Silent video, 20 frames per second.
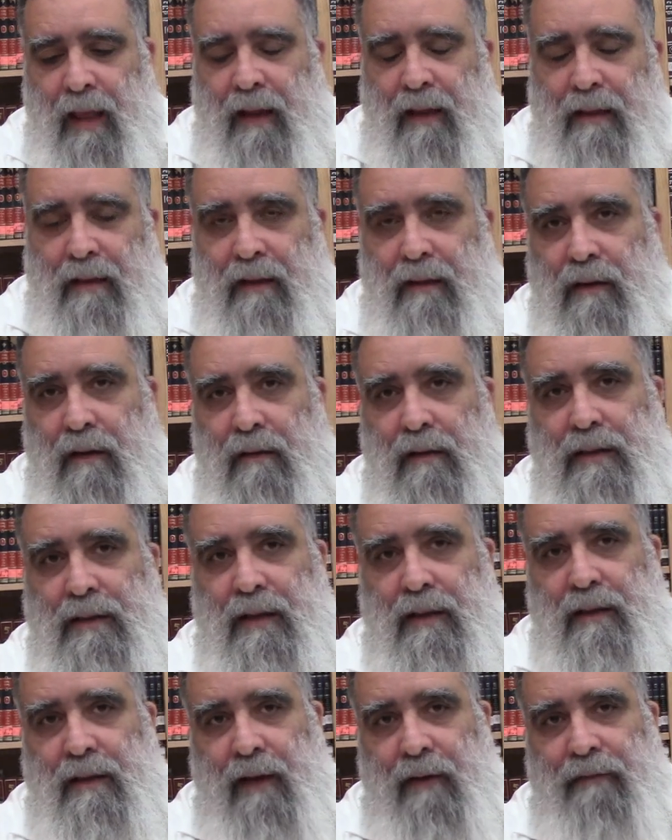that there is
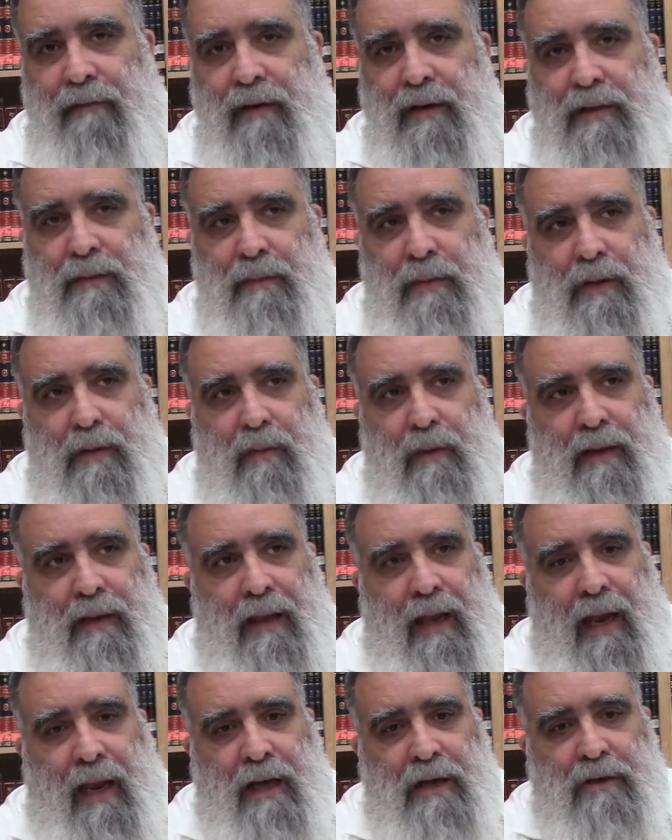a difference between
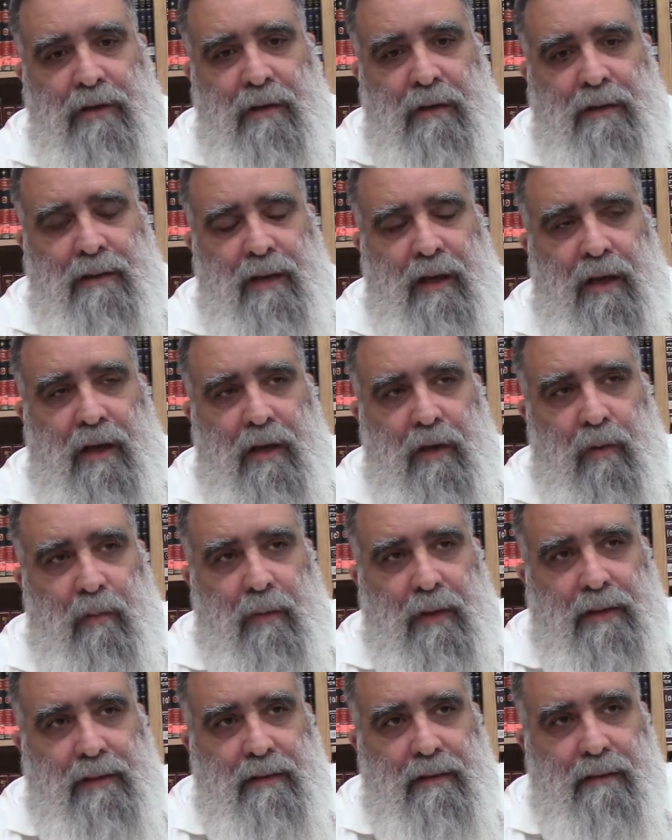the angels and
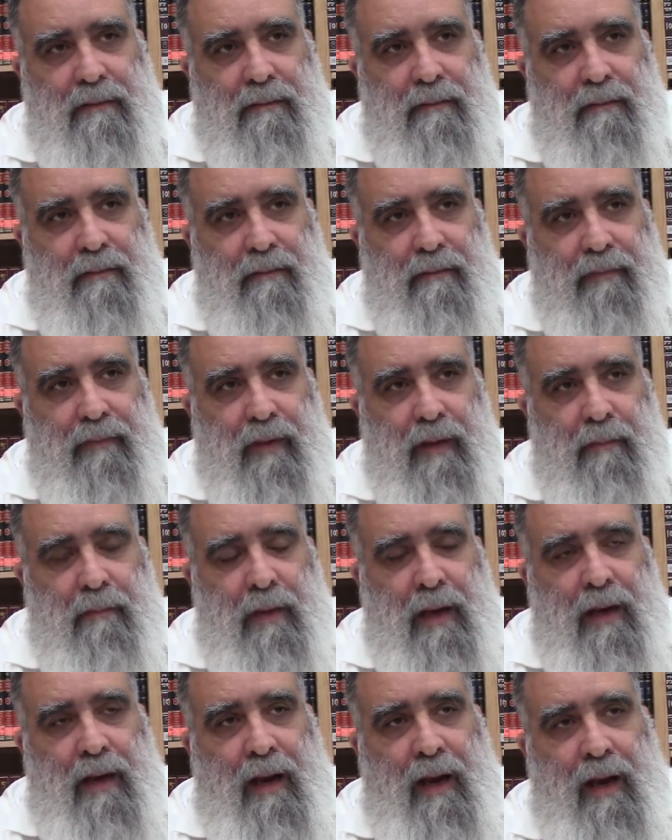humans.
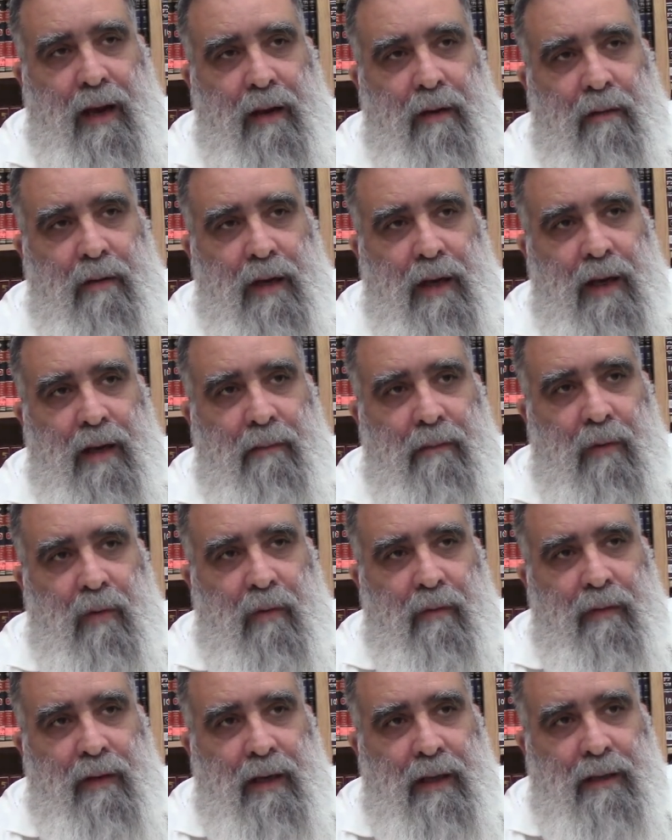Ben ha'elyonim
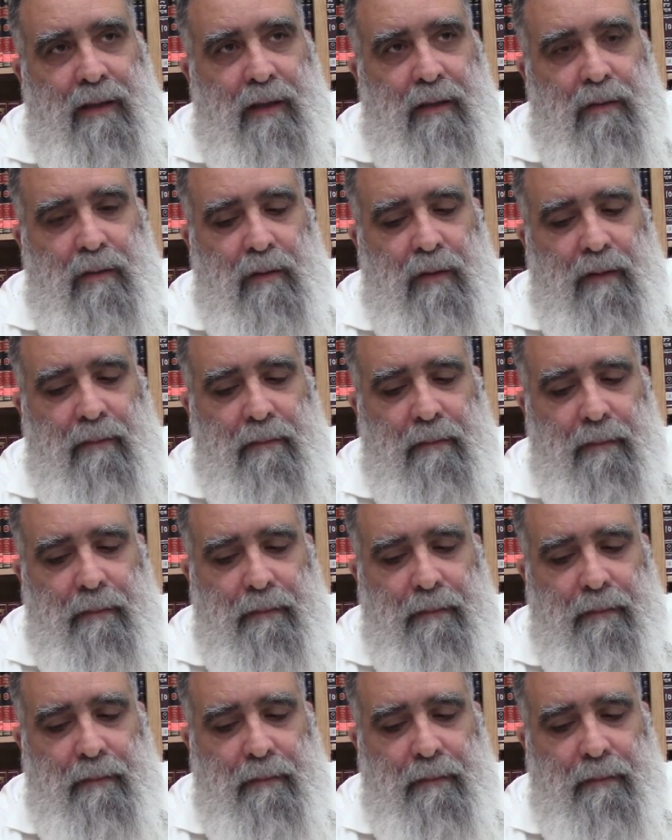u'ben ha'tachtonim.